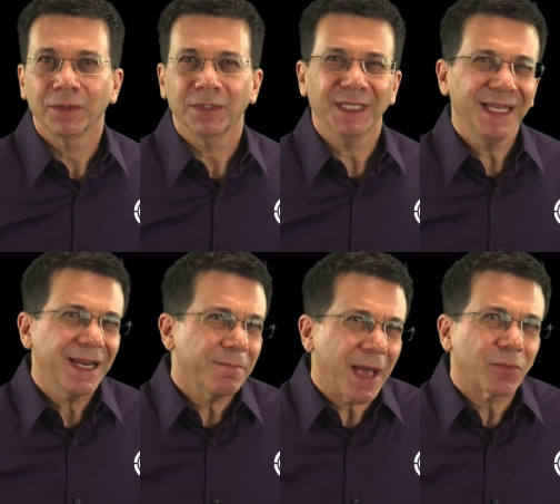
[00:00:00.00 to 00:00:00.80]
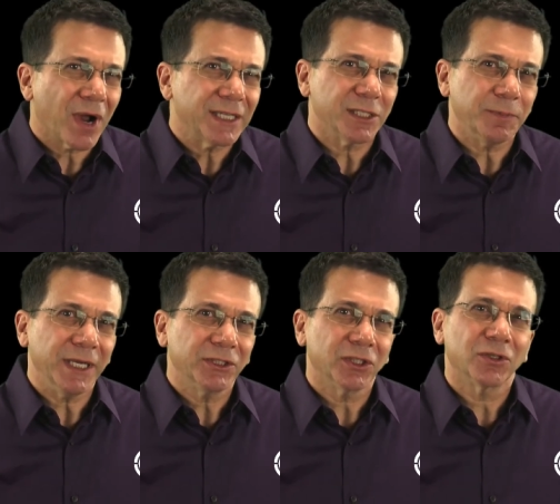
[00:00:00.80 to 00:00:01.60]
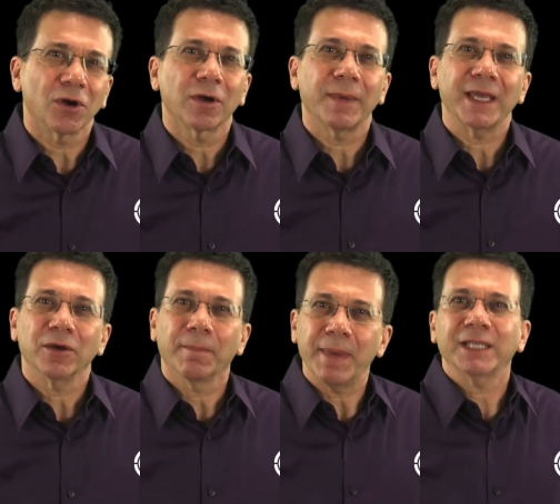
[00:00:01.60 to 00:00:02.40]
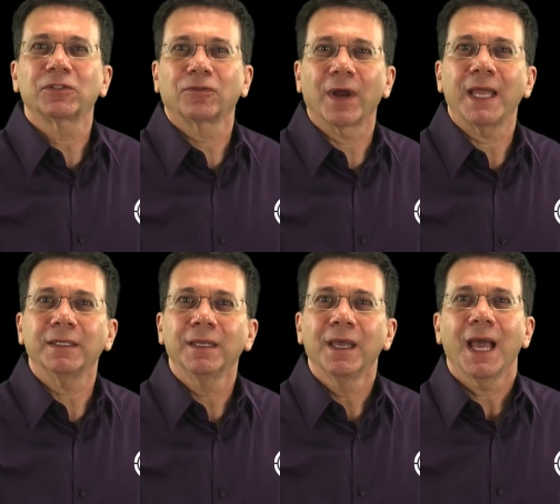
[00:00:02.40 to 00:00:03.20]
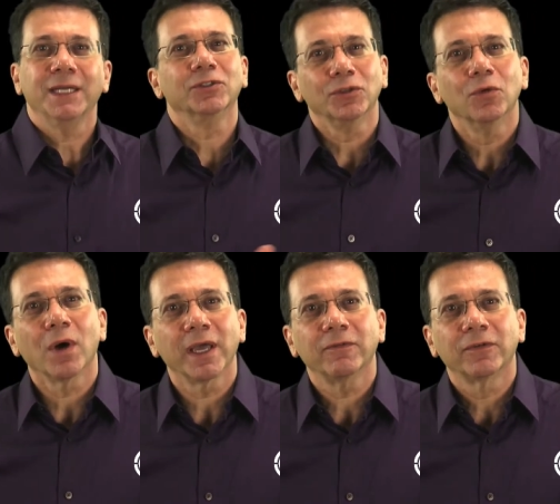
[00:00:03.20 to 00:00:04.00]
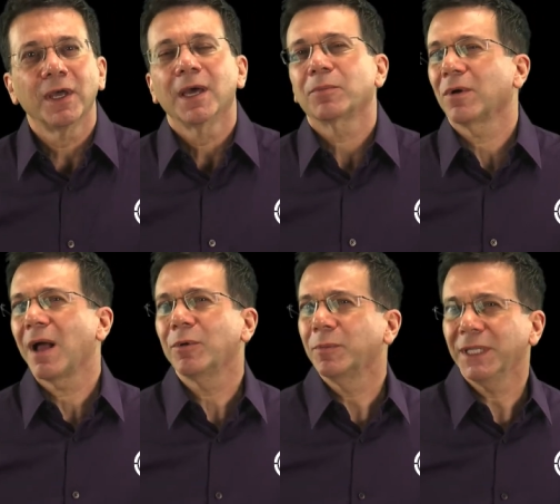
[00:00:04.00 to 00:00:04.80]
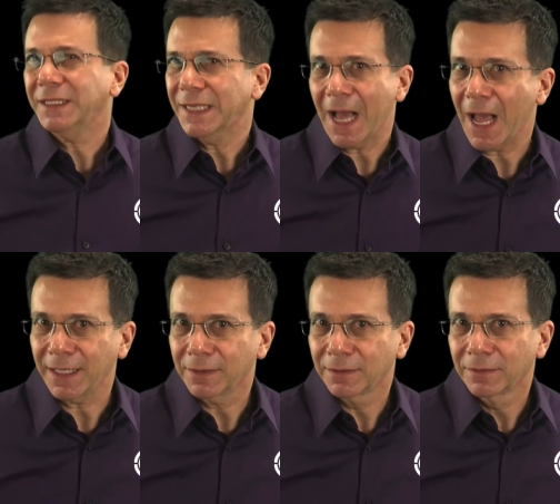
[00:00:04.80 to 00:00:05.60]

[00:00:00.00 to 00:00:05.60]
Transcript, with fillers: Do you need a memorized speech to talk about your best friend and his new wife? Probably not.